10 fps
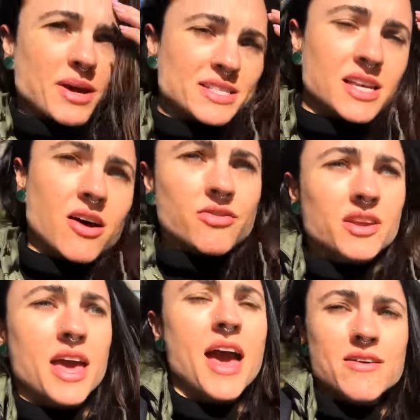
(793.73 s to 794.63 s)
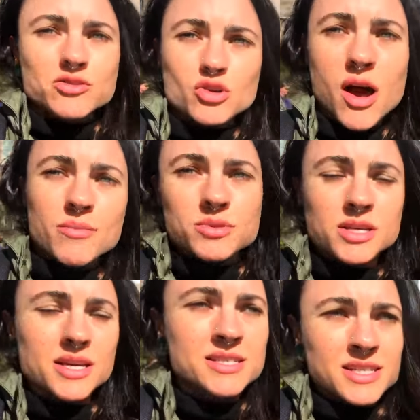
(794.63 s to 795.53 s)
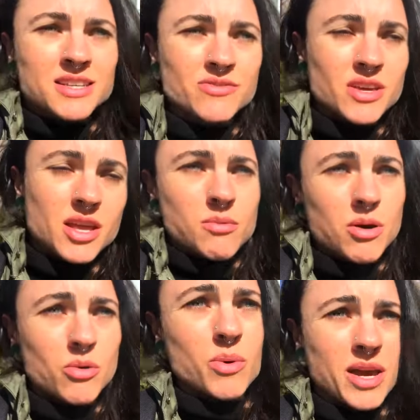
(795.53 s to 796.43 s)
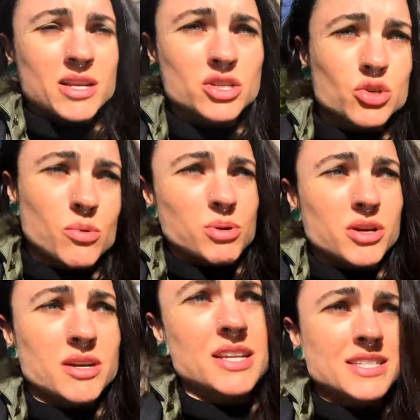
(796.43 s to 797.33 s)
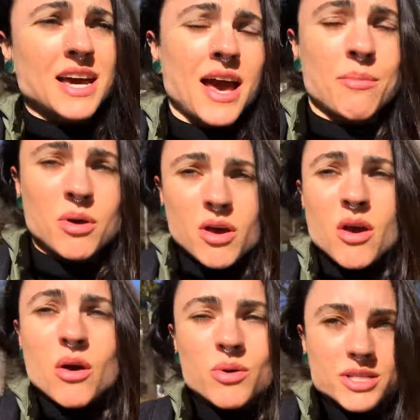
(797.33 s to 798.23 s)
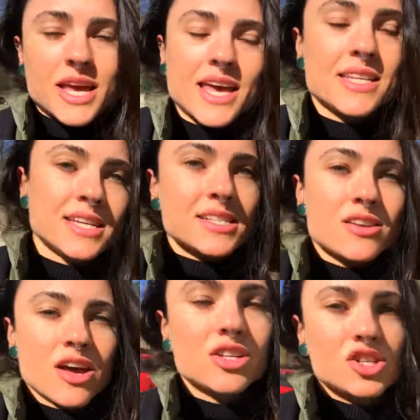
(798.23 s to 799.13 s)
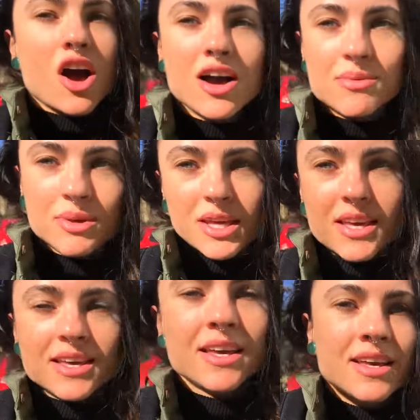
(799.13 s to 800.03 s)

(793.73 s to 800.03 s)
myself and I have dropped a significant amount of weight in a short period of time, which does not shock me